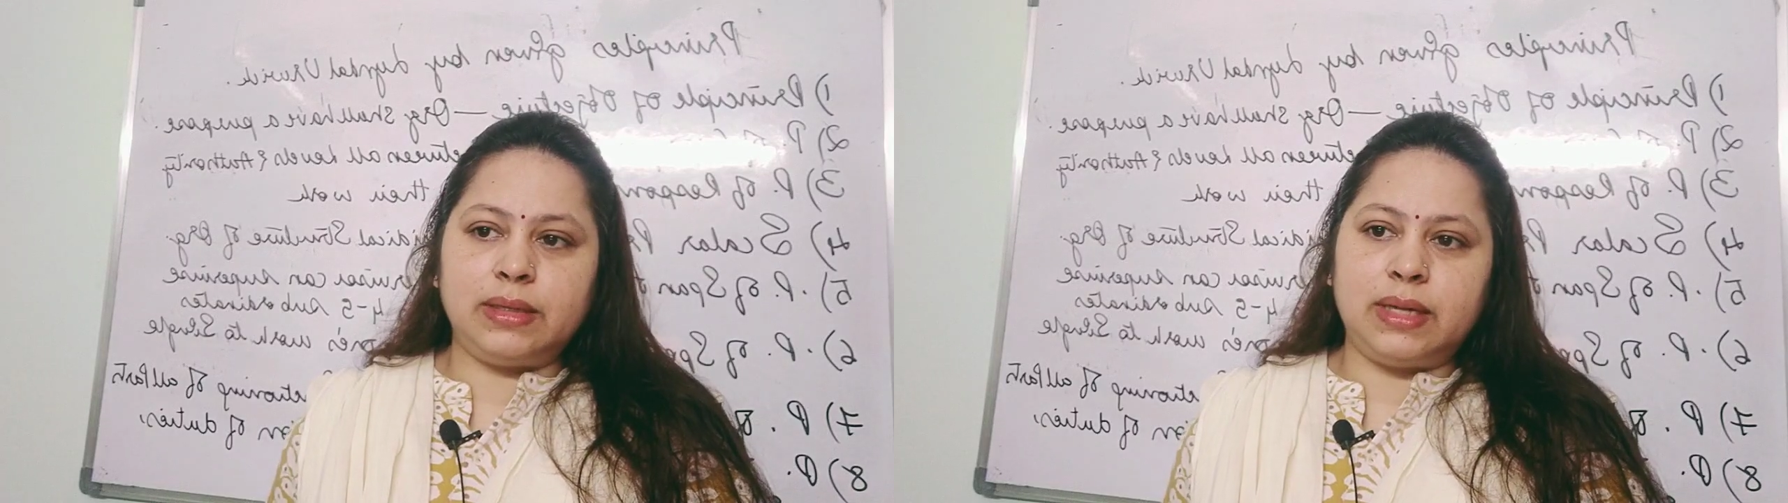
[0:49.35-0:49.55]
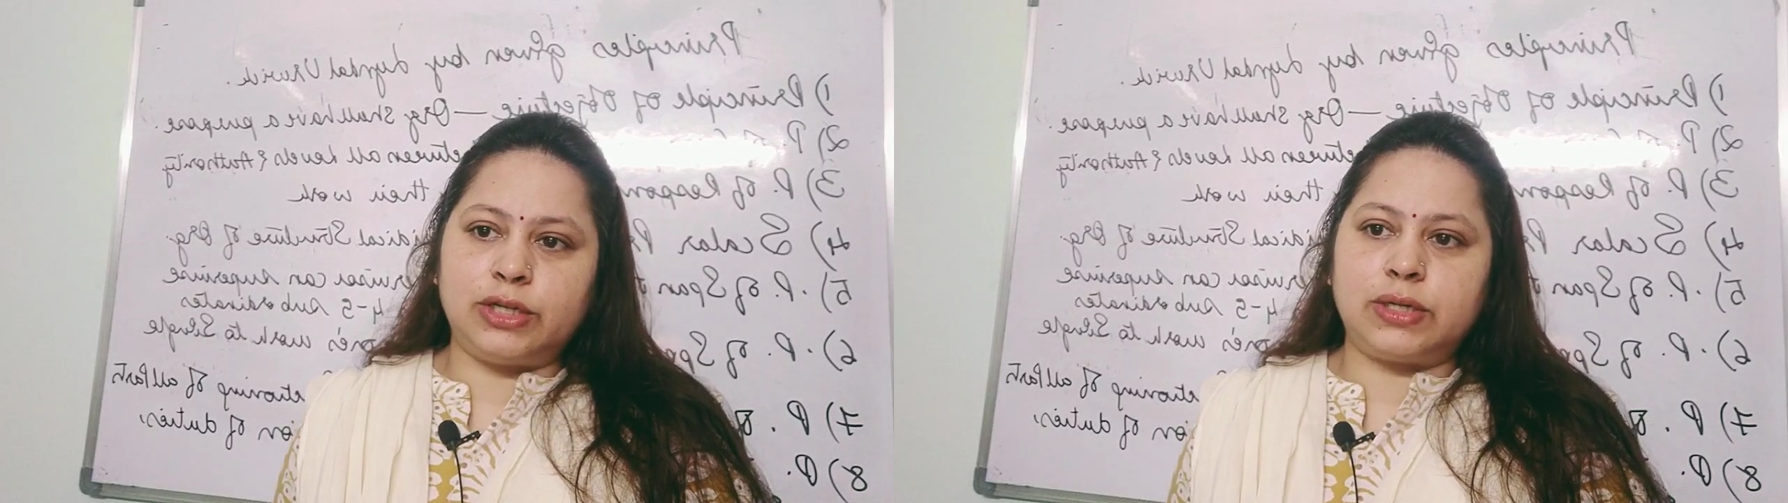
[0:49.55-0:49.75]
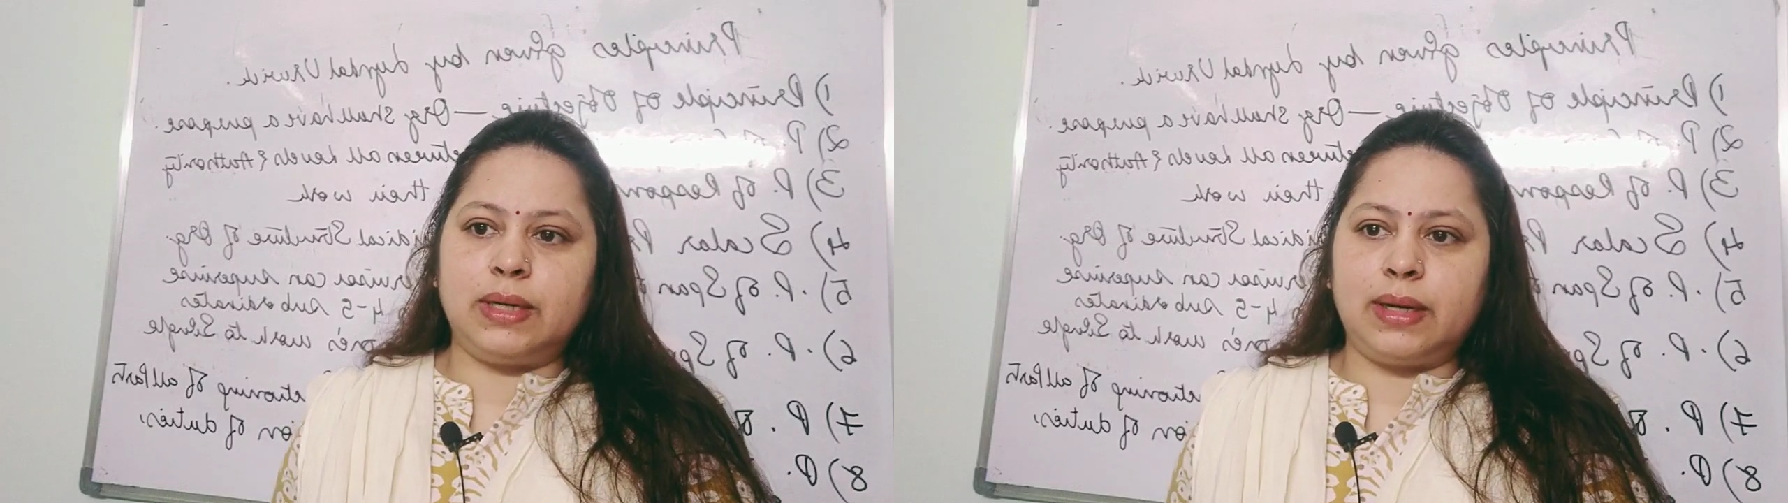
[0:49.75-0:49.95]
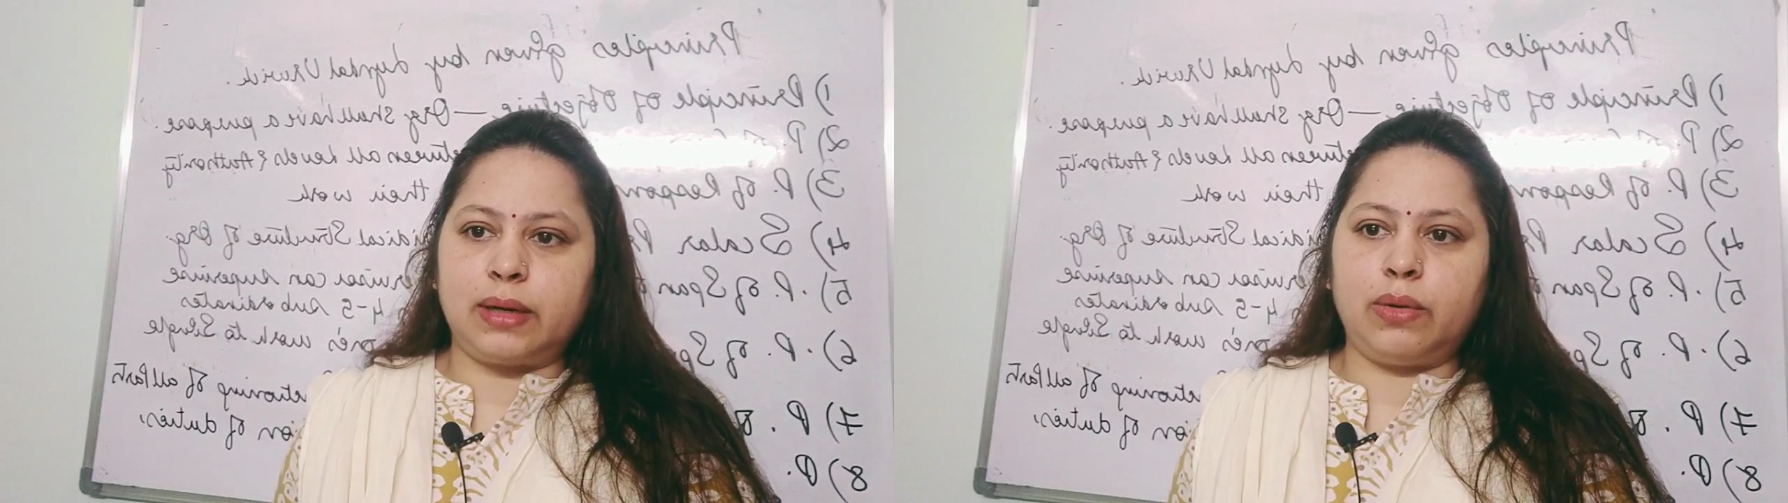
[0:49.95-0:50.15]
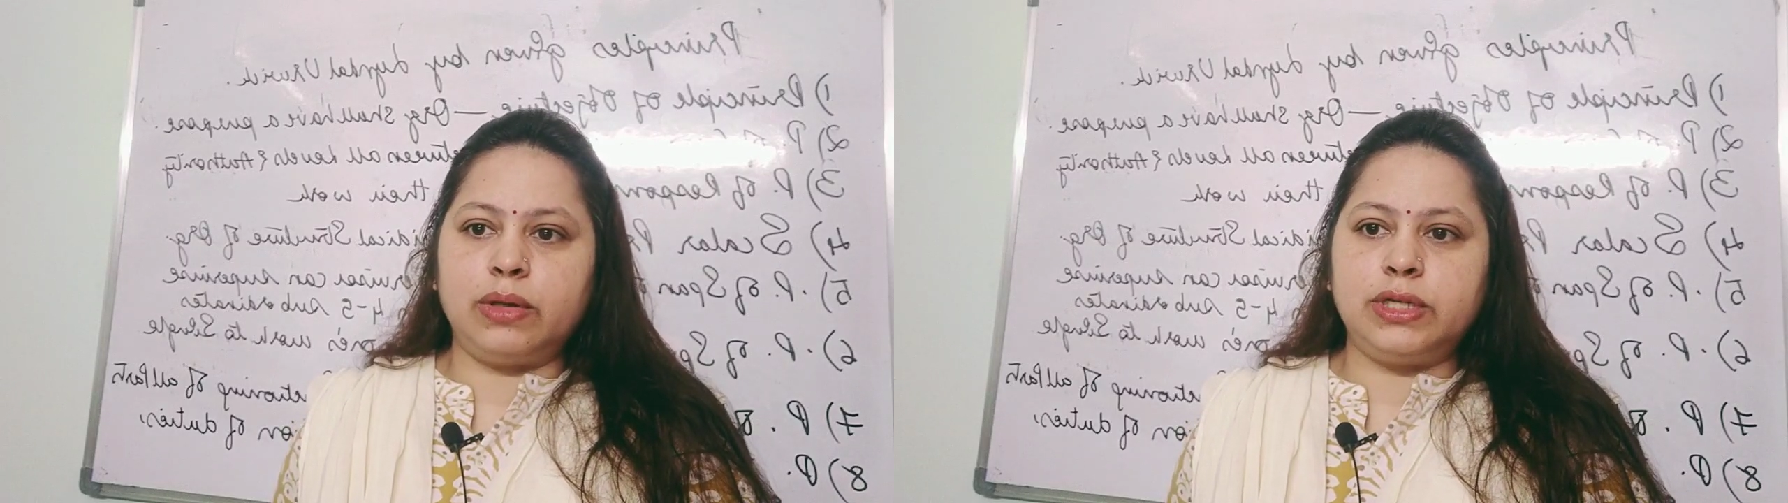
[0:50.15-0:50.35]
the digital
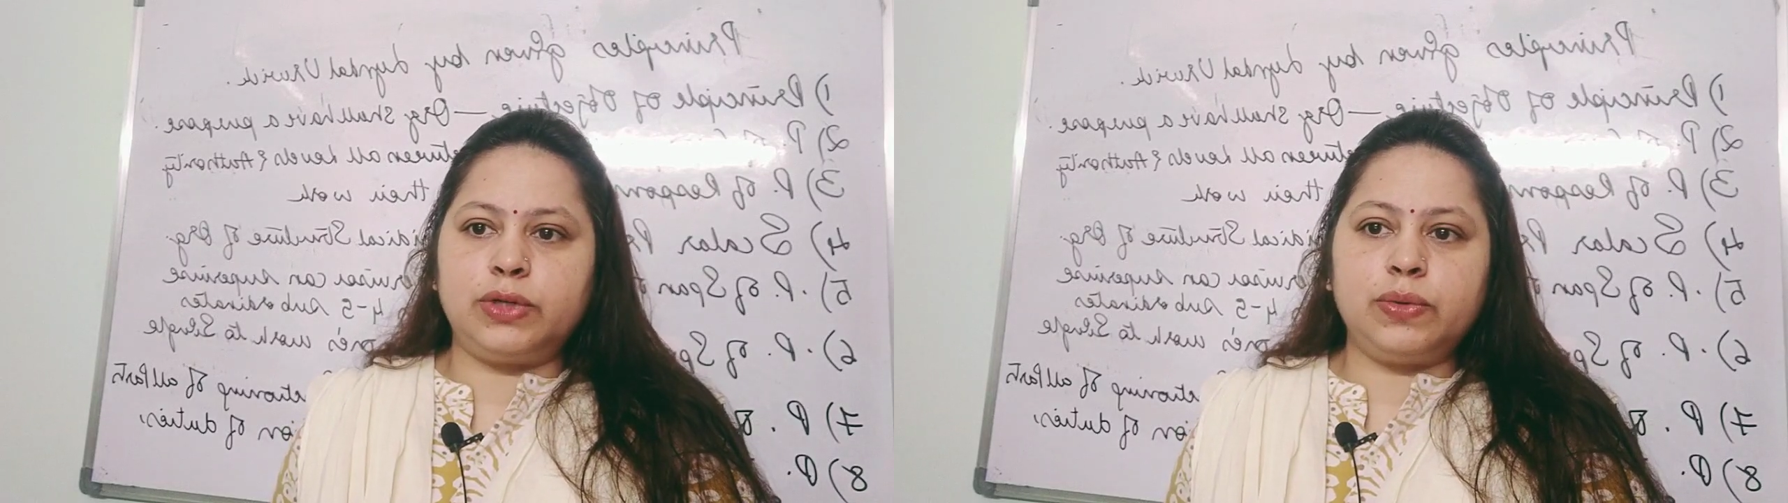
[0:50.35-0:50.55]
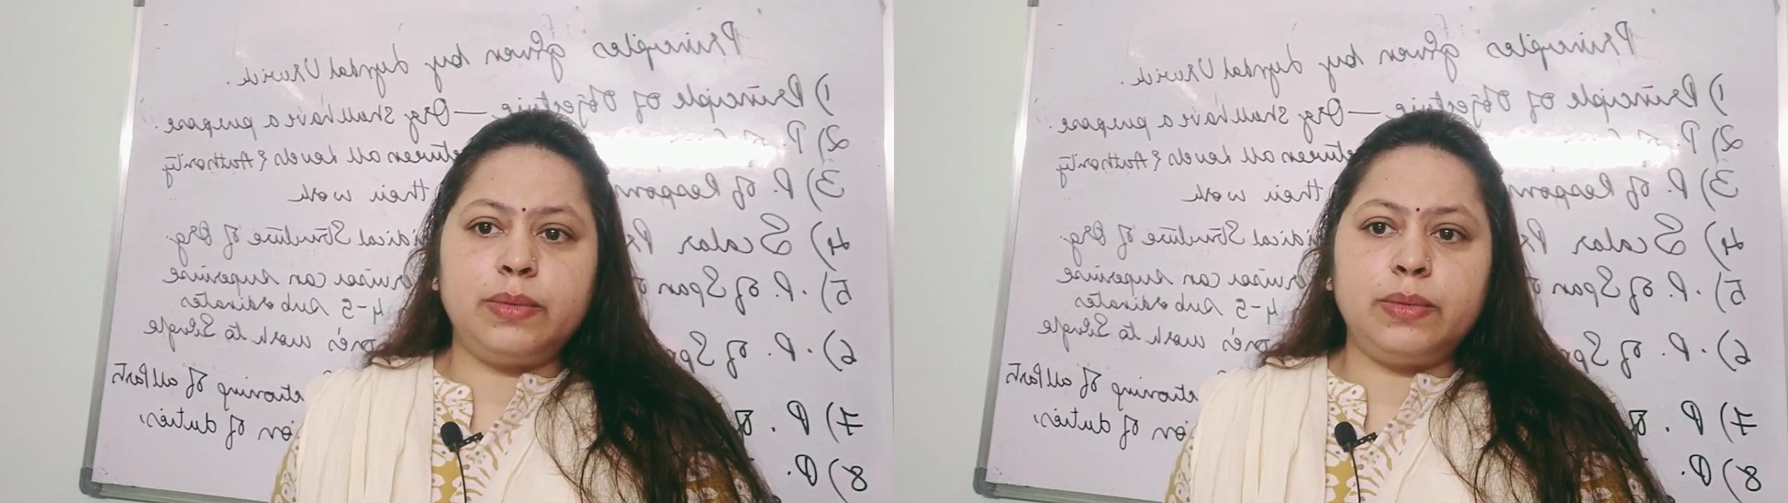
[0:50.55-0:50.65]
technology to